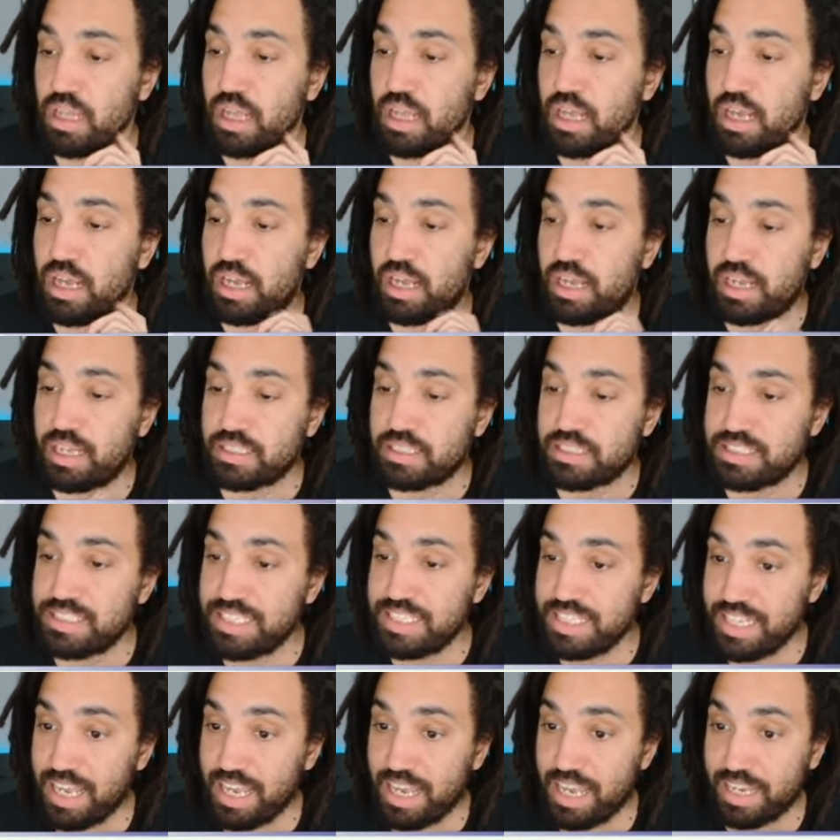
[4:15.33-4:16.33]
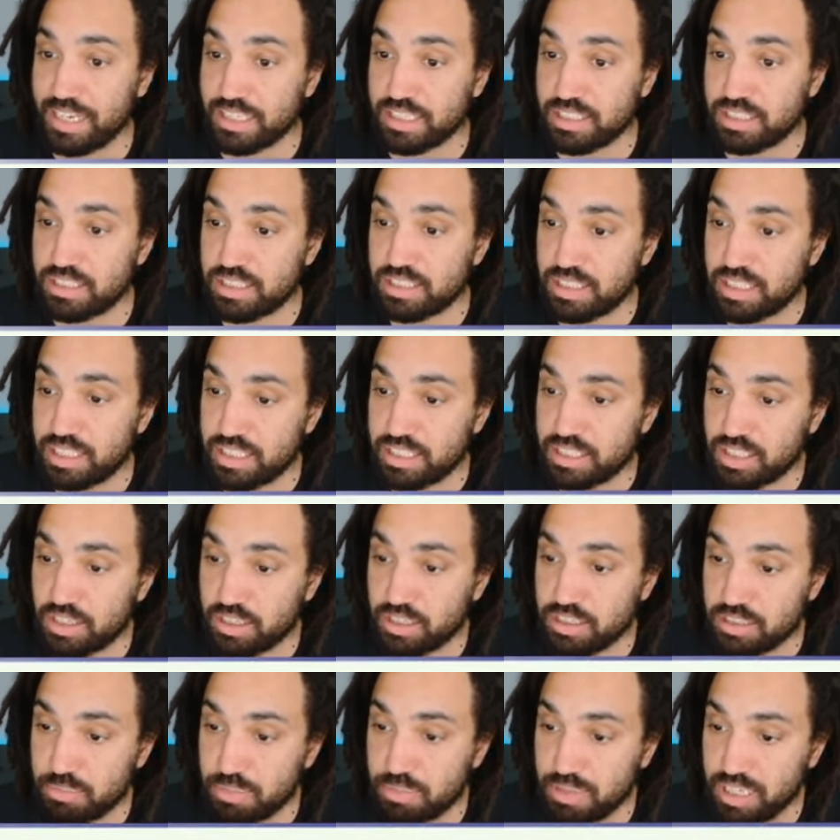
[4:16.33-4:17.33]
And dx is going
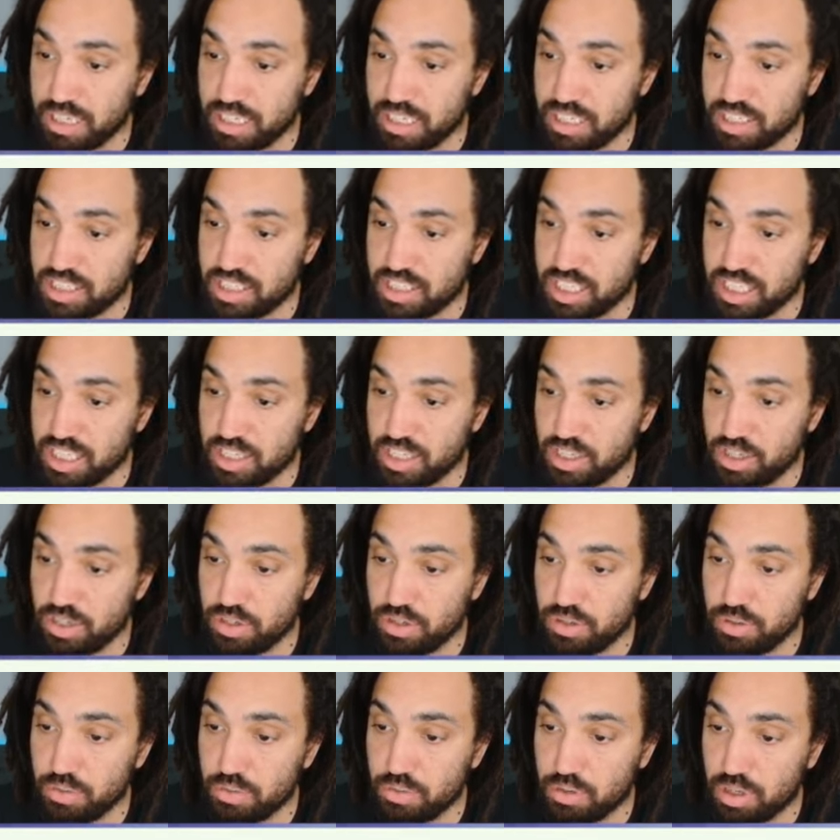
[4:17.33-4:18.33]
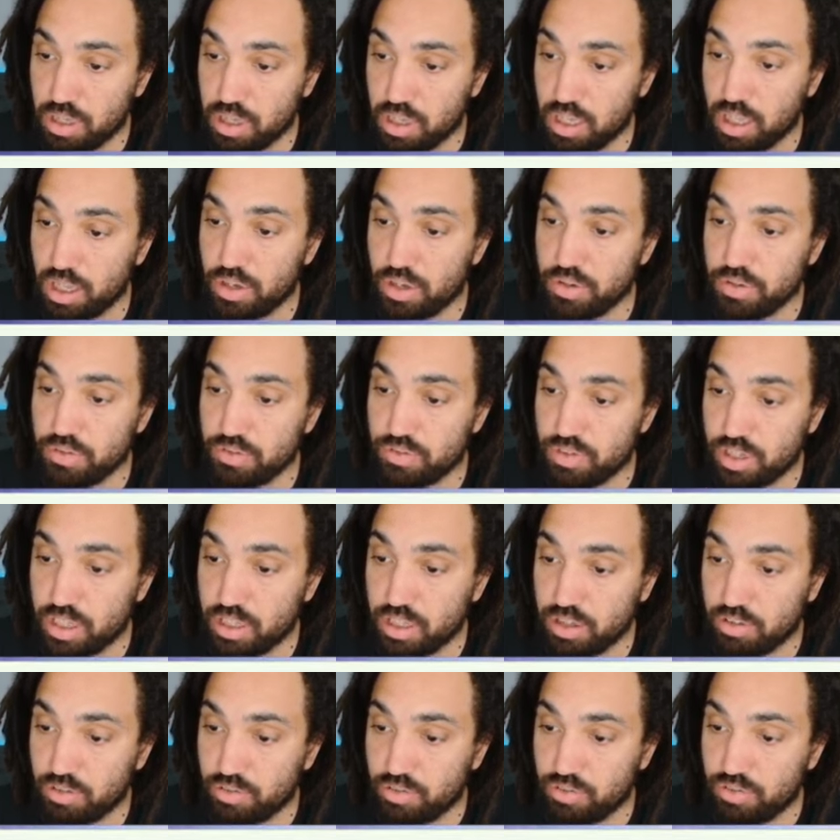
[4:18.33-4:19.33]
to be du over
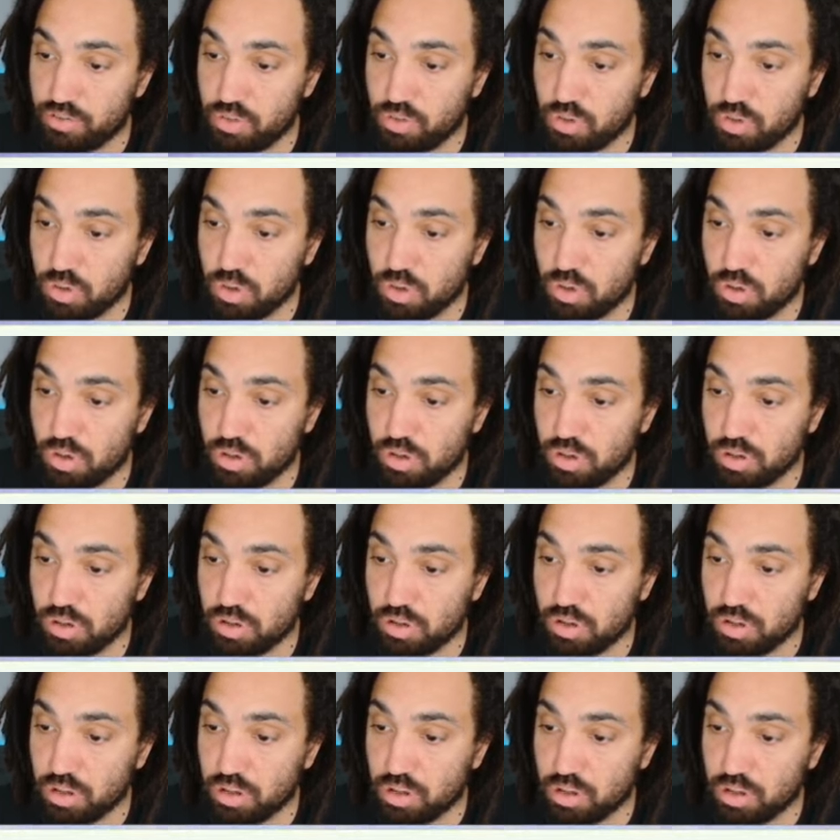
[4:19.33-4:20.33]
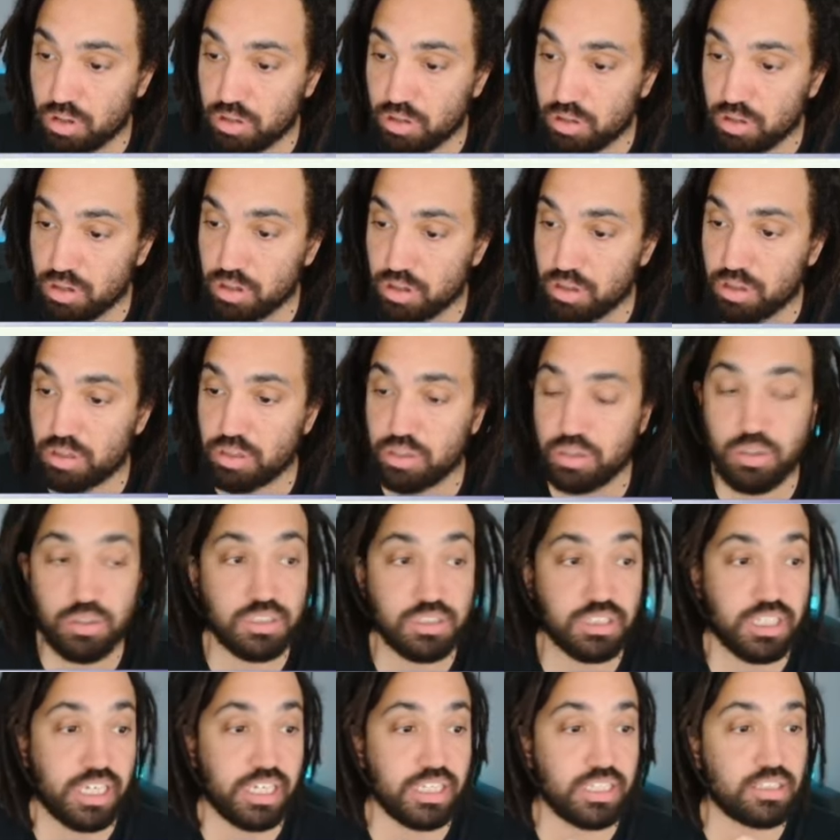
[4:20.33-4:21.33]
4 cos
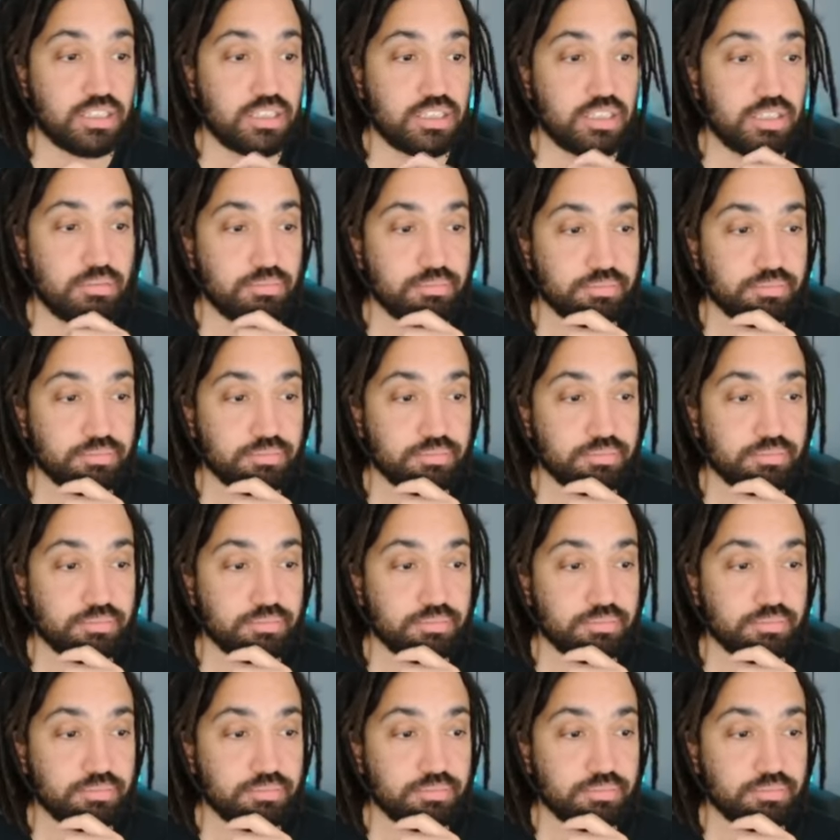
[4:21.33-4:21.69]
x.